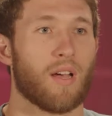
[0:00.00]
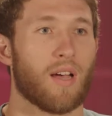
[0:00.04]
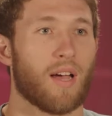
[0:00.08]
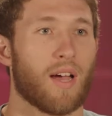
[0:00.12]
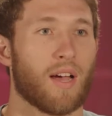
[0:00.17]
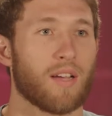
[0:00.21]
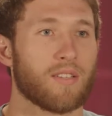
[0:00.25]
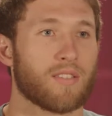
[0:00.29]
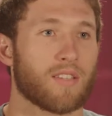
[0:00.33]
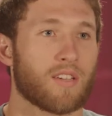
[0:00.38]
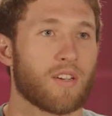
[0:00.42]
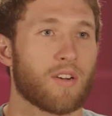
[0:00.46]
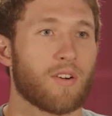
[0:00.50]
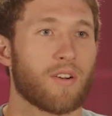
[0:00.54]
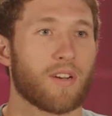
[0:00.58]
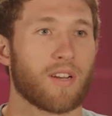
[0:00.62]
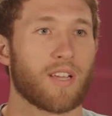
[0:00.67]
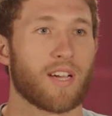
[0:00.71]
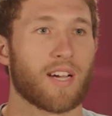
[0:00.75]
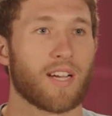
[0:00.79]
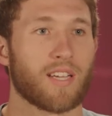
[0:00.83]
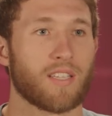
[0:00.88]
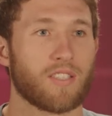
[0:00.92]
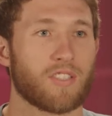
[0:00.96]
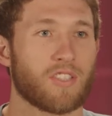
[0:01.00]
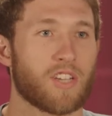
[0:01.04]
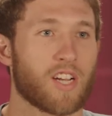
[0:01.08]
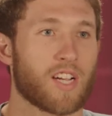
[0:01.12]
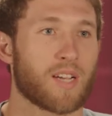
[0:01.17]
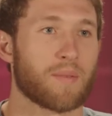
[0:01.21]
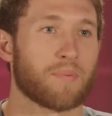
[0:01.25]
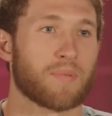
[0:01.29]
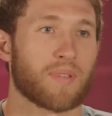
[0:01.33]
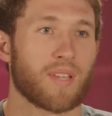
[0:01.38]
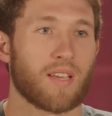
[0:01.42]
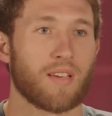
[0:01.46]
How's it going guys?
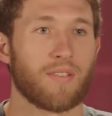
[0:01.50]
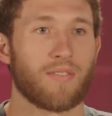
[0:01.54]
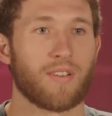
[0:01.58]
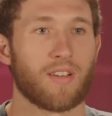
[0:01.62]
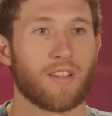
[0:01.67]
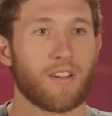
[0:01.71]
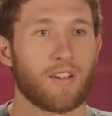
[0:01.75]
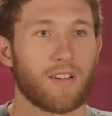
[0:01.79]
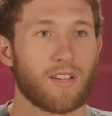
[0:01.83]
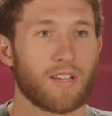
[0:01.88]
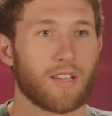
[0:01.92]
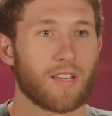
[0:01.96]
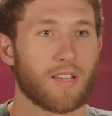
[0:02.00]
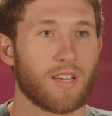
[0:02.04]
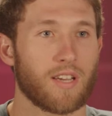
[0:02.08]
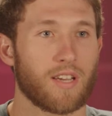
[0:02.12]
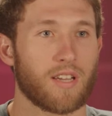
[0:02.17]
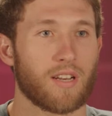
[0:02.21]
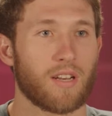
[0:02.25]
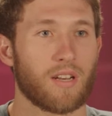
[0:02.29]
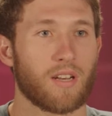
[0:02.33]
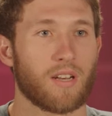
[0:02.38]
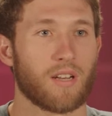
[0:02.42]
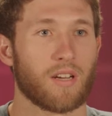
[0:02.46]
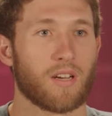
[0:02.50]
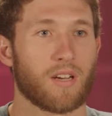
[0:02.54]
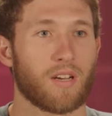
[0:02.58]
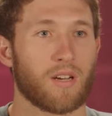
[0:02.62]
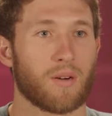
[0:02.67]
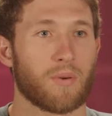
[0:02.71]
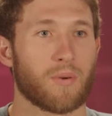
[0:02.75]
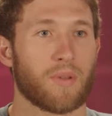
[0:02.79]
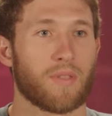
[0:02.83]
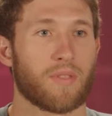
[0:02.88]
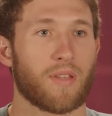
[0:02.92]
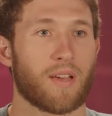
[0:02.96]
Jaccob Slavin here again uh,
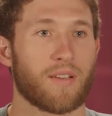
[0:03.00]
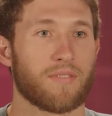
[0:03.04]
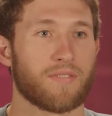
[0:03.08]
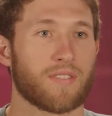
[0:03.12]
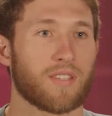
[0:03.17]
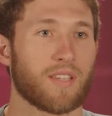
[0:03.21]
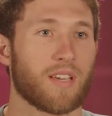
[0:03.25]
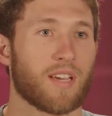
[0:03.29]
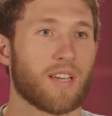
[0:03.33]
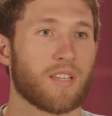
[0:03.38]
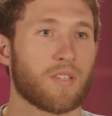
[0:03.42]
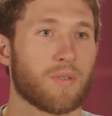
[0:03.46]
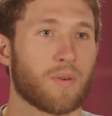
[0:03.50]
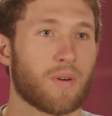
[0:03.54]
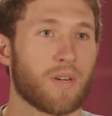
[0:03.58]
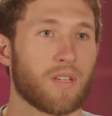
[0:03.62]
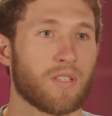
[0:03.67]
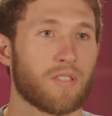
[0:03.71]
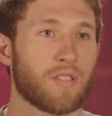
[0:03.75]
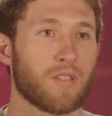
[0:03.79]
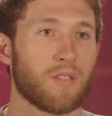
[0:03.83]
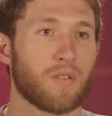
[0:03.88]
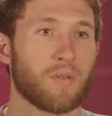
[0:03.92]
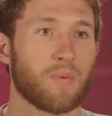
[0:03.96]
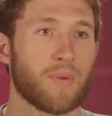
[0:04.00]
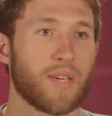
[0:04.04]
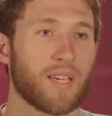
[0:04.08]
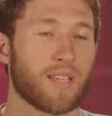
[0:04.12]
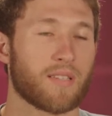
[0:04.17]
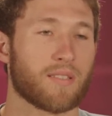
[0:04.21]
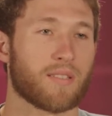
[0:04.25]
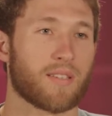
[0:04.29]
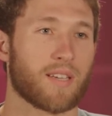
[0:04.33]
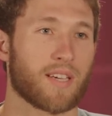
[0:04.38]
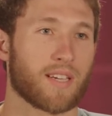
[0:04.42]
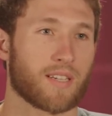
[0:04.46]
with FCA 22 week
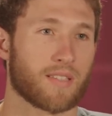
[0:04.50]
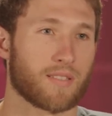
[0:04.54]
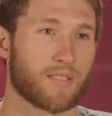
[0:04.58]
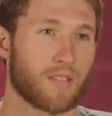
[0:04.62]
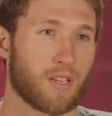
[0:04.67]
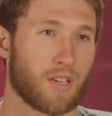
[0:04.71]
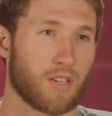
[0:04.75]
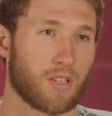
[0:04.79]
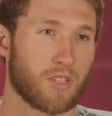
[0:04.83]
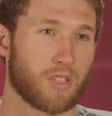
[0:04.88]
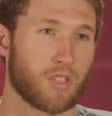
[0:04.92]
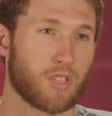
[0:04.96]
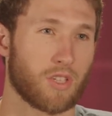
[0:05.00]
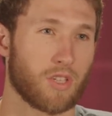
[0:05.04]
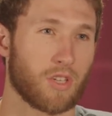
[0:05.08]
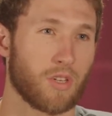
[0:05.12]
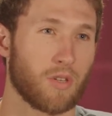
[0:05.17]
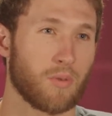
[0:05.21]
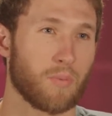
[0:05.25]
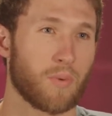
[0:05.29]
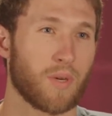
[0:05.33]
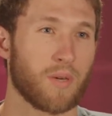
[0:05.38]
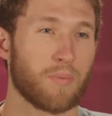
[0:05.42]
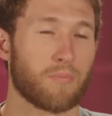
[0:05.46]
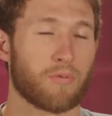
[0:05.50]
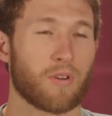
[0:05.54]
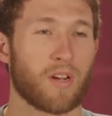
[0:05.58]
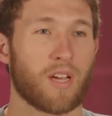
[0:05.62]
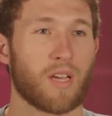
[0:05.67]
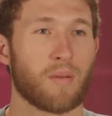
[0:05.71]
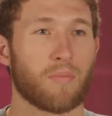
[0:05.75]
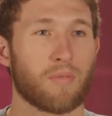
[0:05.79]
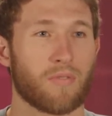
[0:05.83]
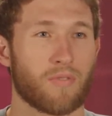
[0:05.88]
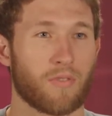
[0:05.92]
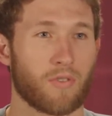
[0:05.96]
6. Should we
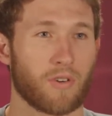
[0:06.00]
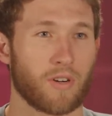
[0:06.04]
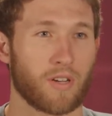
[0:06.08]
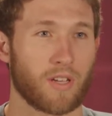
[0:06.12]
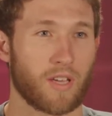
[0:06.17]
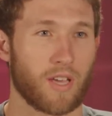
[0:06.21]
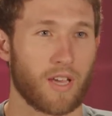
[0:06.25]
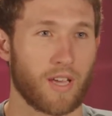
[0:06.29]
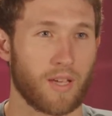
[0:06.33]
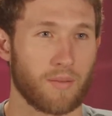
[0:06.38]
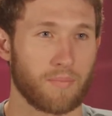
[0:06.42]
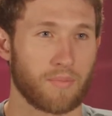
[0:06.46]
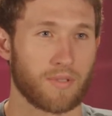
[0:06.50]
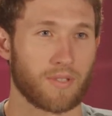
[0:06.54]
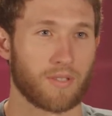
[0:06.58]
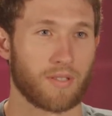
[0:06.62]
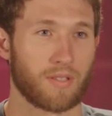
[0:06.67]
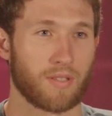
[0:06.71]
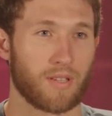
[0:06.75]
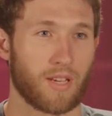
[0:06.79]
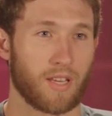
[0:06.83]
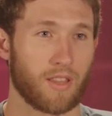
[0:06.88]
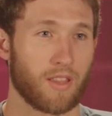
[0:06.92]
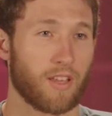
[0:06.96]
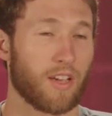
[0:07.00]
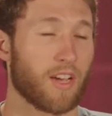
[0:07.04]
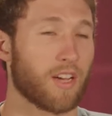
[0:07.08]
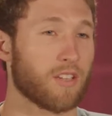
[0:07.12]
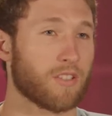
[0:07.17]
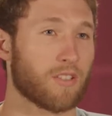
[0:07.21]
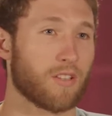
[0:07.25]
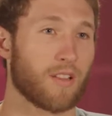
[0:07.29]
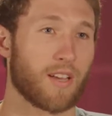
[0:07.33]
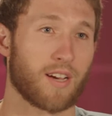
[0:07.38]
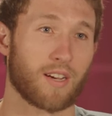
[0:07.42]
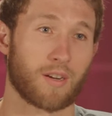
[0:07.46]
pray before games? And the
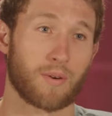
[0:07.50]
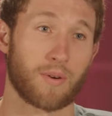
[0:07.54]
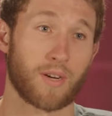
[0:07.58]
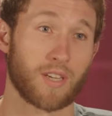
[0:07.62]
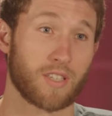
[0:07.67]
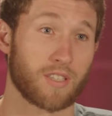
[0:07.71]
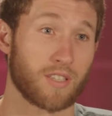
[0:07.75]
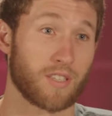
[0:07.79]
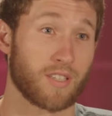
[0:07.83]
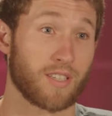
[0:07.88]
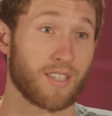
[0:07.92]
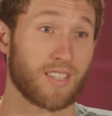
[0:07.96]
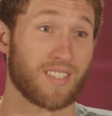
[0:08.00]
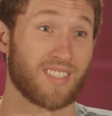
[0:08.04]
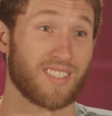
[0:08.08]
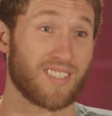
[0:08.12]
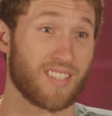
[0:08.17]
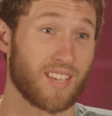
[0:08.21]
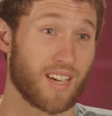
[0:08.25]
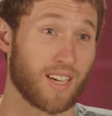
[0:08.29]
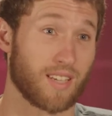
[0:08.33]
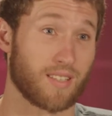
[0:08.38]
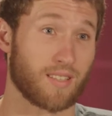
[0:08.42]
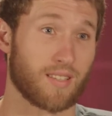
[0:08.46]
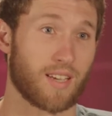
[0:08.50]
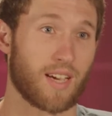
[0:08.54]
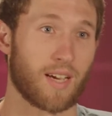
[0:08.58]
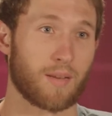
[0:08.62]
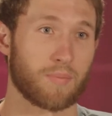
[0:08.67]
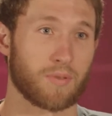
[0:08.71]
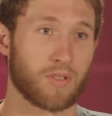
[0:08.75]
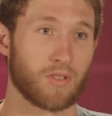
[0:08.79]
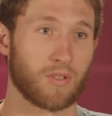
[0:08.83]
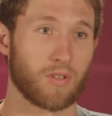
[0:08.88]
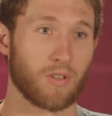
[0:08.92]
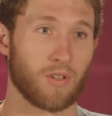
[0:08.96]
answer to that question is yes,
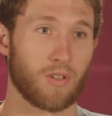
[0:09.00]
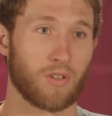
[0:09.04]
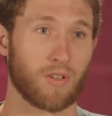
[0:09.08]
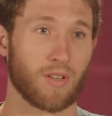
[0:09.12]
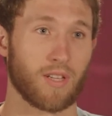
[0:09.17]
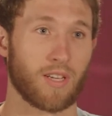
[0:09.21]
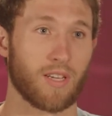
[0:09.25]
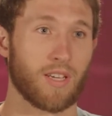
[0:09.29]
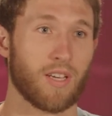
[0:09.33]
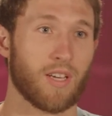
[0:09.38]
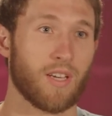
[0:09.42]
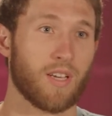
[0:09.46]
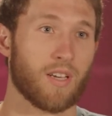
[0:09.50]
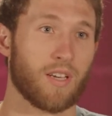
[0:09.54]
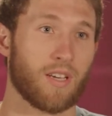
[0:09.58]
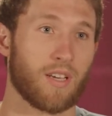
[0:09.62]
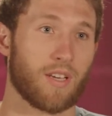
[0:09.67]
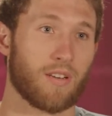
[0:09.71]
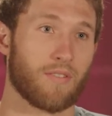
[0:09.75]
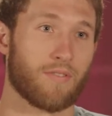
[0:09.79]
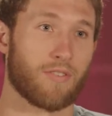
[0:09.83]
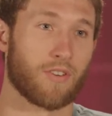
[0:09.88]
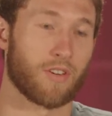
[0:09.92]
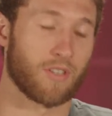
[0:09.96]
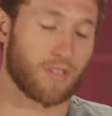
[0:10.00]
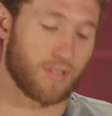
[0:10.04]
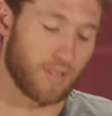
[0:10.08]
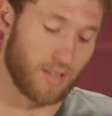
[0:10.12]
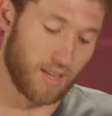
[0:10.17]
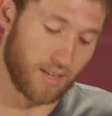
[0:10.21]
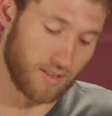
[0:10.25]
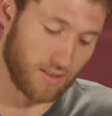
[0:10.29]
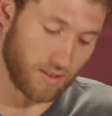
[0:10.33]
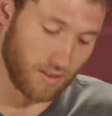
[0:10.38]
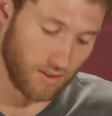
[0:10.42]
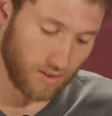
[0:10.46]
absolutely. In 1
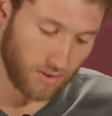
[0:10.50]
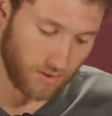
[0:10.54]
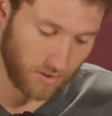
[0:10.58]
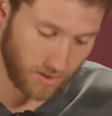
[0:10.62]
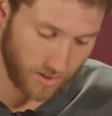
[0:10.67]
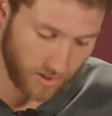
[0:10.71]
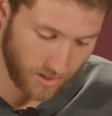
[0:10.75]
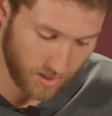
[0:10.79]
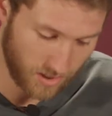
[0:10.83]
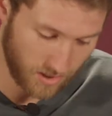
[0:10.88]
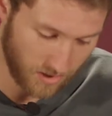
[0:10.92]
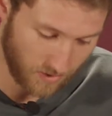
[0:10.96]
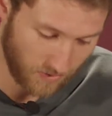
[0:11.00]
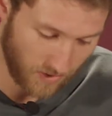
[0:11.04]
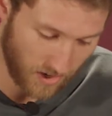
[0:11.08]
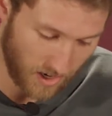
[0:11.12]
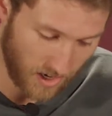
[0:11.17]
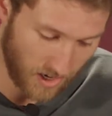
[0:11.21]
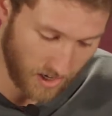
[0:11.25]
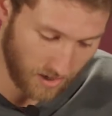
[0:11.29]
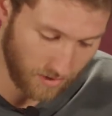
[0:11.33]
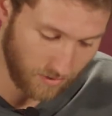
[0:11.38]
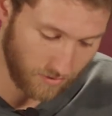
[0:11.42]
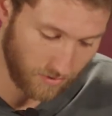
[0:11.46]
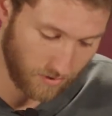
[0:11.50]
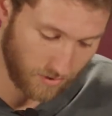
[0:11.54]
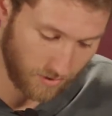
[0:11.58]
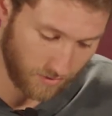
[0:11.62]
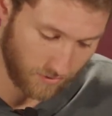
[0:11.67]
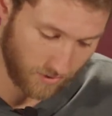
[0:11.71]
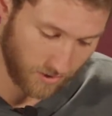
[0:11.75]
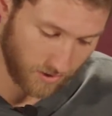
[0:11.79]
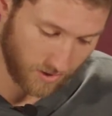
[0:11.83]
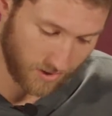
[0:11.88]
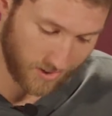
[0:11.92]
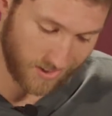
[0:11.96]
Thessalonians 5
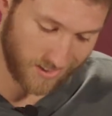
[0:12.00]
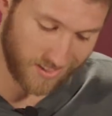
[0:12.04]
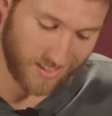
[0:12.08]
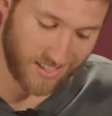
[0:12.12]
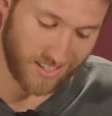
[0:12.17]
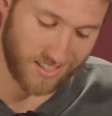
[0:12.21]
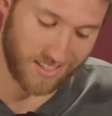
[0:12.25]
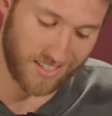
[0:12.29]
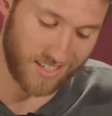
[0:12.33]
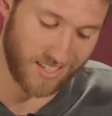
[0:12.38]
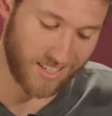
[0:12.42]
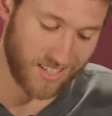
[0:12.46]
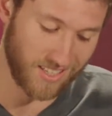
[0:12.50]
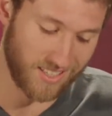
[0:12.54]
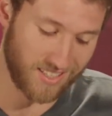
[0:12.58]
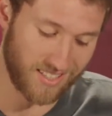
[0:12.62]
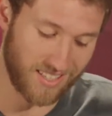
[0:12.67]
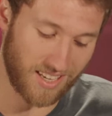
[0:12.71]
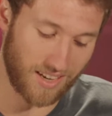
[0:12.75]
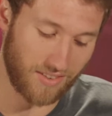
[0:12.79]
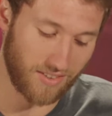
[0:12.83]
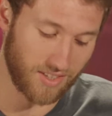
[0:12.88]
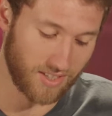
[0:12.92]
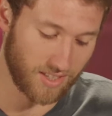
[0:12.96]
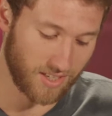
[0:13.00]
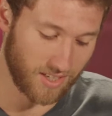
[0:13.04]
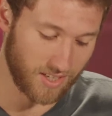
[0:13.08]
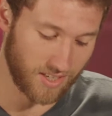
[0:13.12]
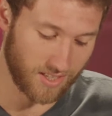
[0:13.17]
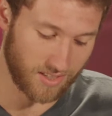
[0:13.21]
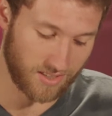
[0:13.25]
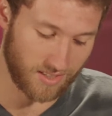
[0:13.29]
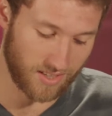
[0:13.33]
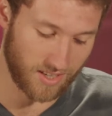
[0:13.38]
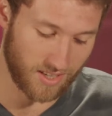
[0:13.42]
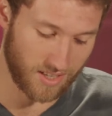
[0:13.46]
verses 16 and 17
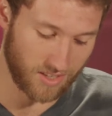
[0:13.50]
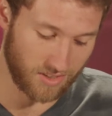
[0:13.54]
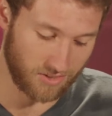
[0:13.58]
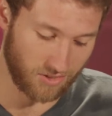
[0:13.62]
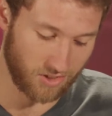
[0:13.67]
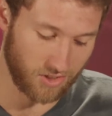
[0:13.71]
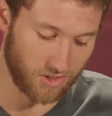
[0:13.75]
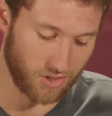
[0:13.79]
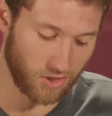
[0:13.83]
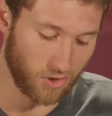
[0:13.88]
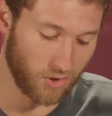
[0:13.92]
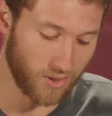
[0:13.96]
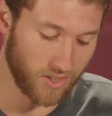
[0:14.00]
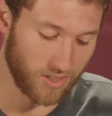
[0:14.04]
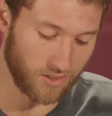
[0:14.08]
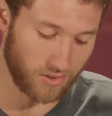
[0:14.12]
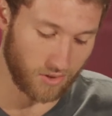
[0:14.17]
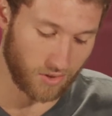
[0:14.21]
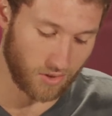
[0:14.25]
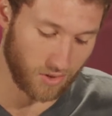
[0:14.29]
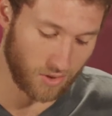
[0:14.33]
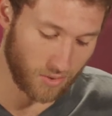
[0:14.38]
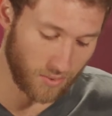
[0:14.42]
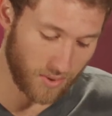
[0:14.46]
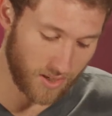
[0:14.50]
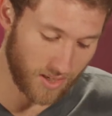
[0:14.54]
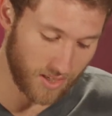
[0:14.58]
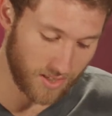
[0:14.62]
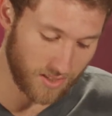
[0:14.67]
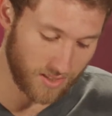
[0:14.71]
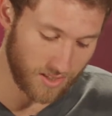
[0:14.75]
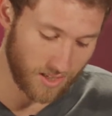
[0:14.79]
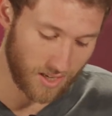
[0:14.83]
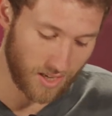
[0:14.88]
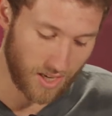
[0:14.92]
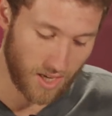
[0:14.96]
it says, Rejoice
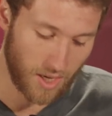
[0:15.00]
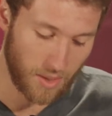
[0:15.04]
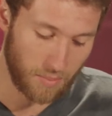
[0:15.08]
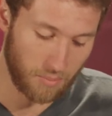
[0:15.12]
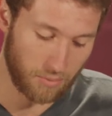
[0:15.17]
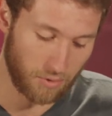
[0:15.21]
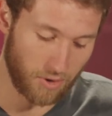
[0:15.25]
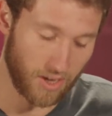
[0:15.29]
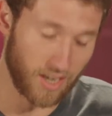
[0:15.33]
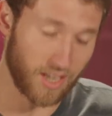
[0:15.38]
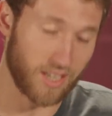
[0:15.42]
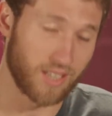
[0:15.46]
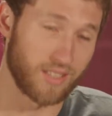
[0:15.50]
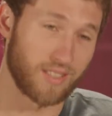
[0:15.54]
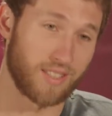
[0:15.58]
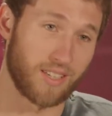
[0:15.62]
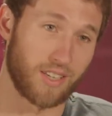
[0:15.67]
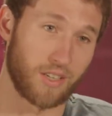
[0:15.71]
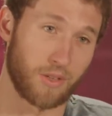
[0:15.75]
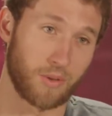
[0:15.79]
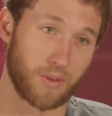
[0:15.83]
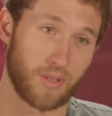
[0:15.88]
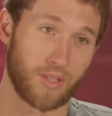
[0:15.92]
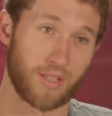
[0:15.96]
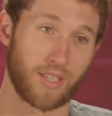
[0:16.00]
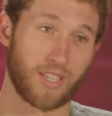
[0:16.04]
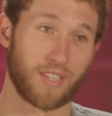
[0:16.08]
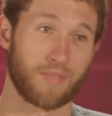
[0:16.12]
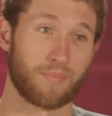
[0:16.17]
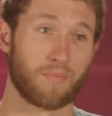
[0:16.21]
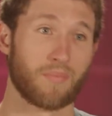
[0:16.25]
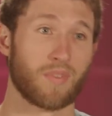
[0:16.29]
always, pray continually.